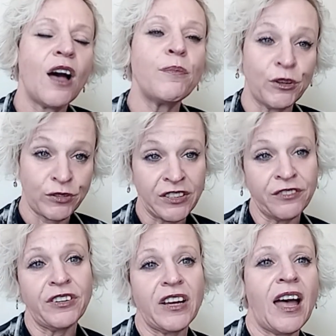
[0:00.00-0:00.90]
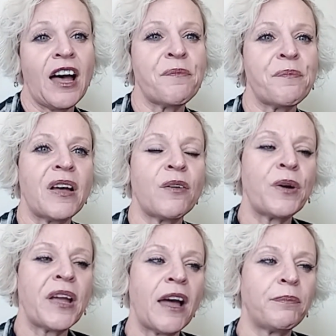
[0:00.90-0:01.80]
abusive.
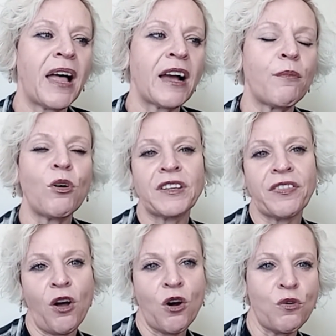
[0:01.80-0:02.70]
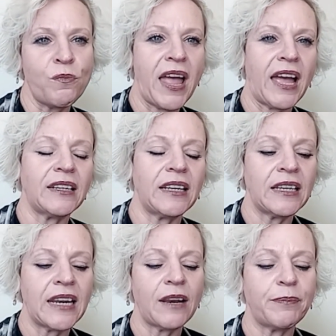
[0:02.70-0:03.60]
We had black mold in the home, and
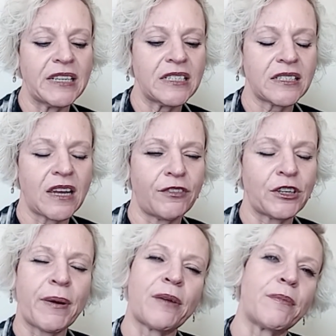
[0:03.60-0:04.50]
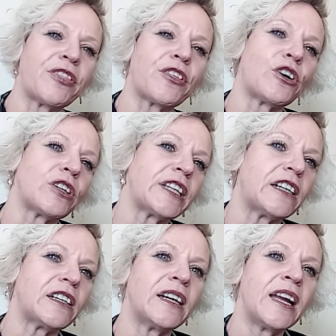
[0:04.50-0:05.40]
it had been discovered about a month
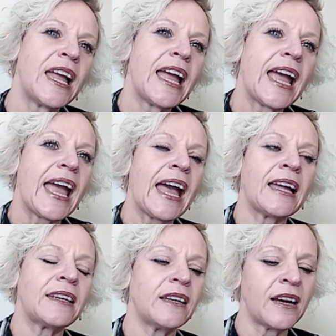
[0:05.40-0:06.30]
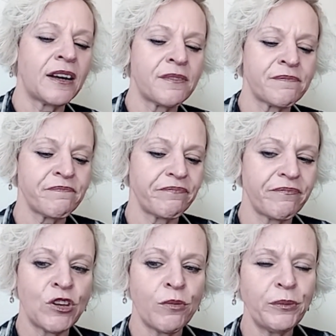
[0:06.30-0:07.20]
earlier. And
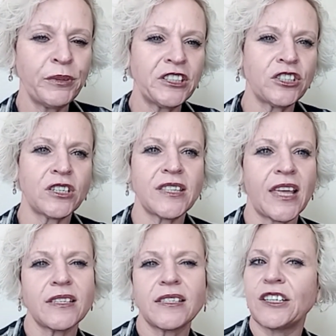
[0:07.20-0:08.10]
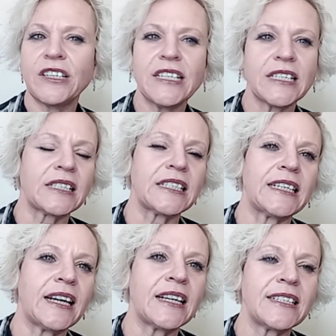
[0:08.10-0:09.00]
nobody really took it that
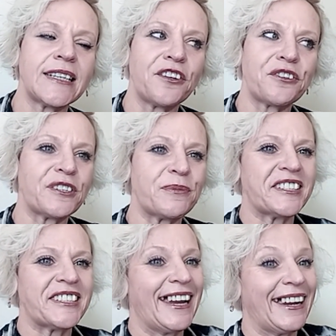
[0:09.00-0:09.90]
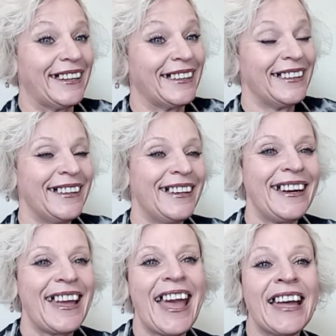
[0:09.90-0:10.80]
seriously until Christmas Day.
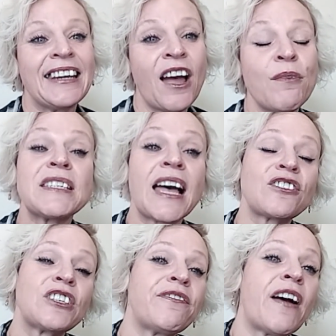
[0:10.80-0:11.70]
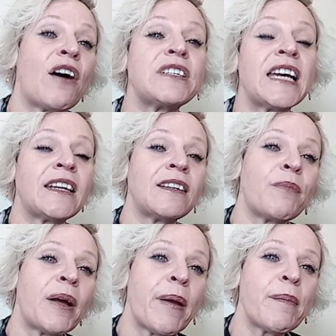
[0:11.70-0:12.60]
And I was actually found dead.
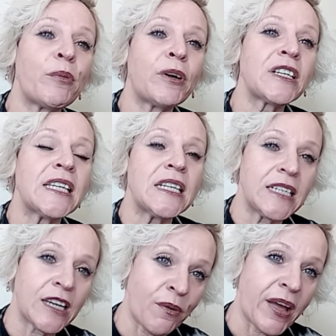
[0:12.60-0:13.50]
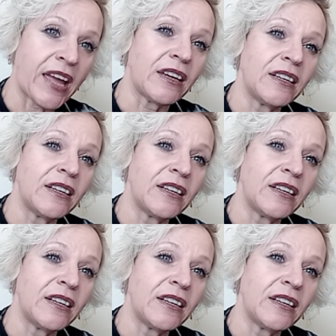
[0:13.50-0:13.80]
My paperwork said DOA,